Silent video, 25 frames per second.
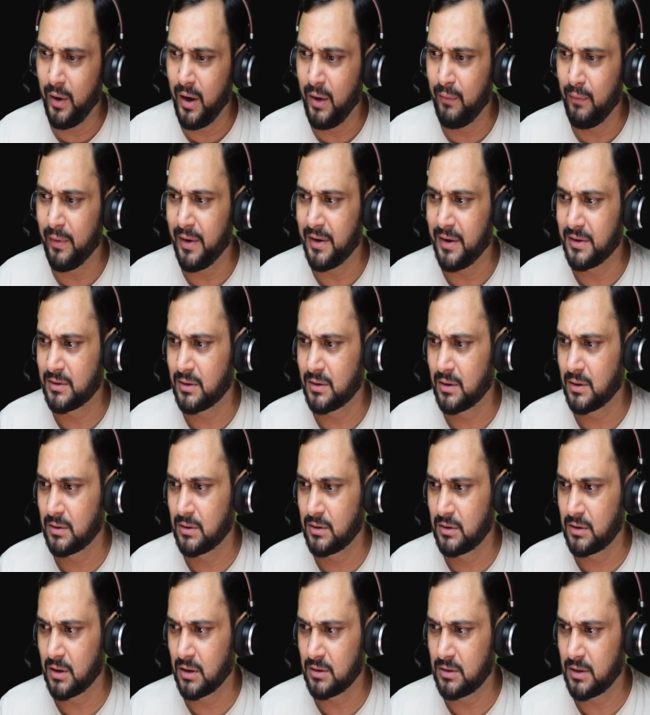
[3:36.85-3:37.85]
events
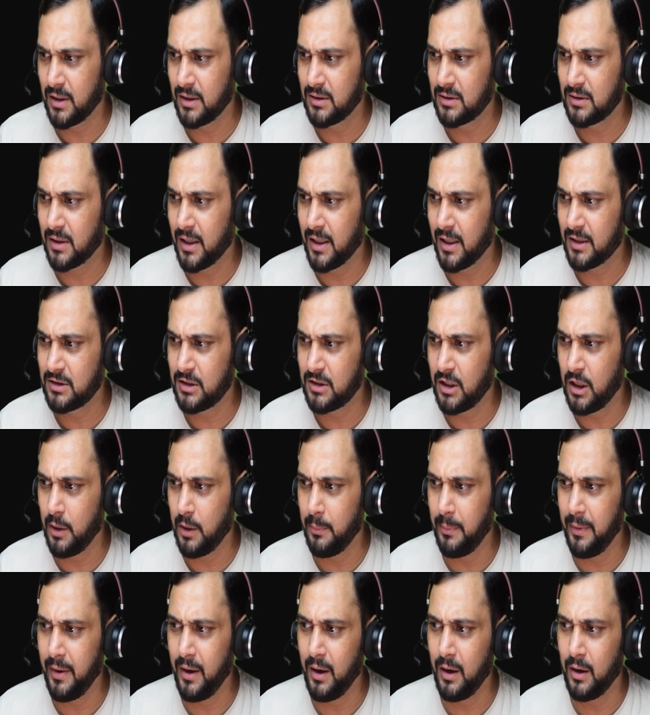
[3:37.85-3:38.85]
such as
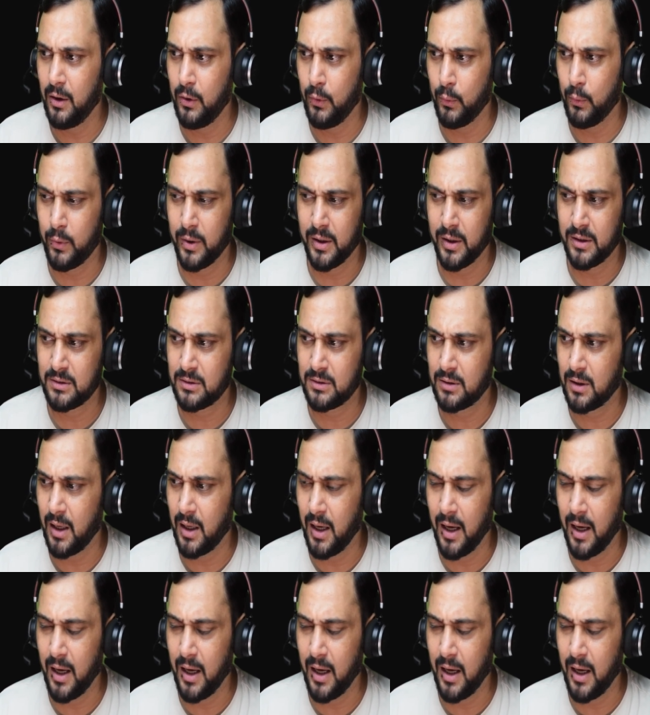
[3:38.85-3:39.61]
HTTP request,